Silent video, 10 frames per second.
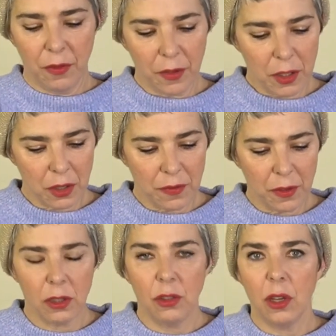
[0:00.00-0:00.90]
First of
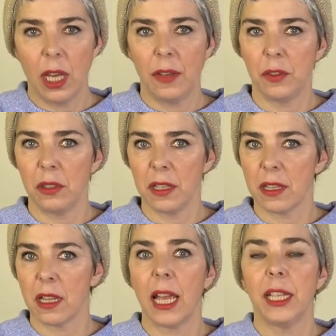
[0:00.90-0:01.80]
all, you have to
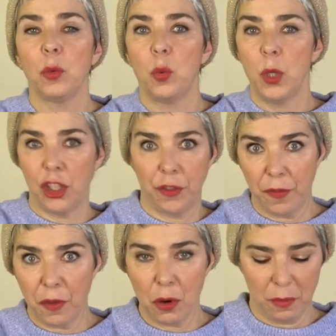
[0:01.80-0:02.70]
decide which
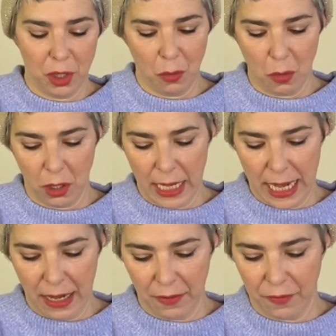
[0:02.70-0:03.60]
form you want to
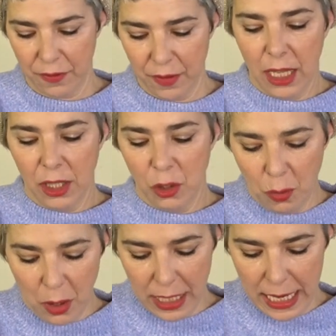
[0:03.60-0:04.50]
have. You
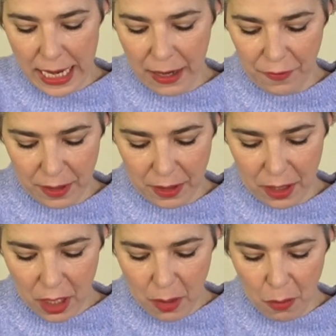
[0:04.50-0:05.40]
want to have it
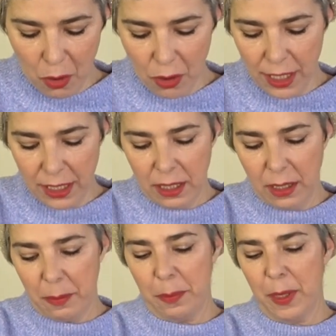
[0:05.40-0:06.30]
more in
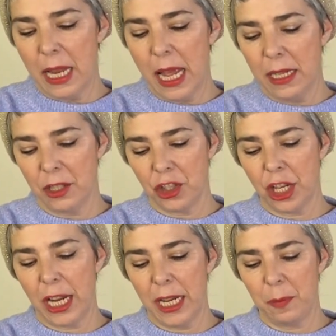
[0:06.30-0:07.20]
a banana
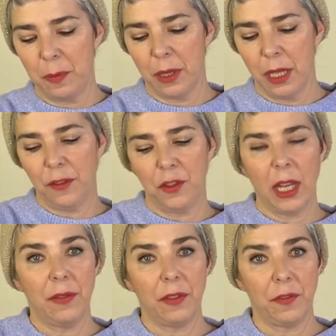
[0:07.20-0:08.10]
shape. If you
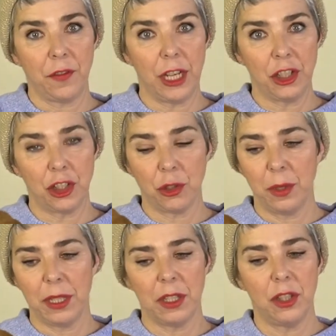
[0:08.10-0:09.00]
have a French
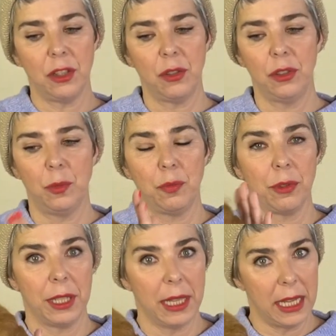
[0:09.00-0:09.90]
twist, you
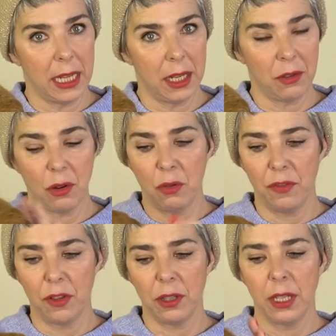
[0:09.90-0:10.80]
bring the hair
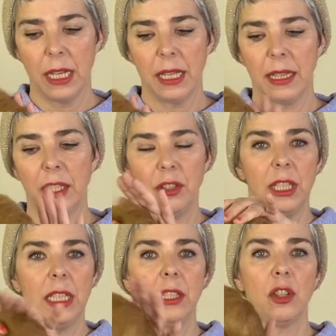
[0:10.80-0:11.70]
over, then you
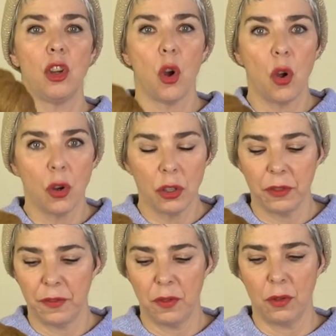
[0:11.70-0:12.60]
need a longer
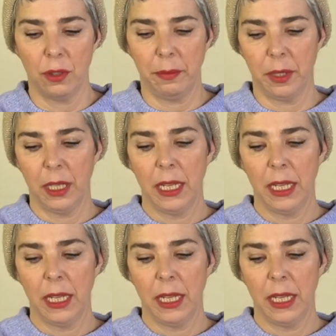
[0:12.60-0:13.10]
form.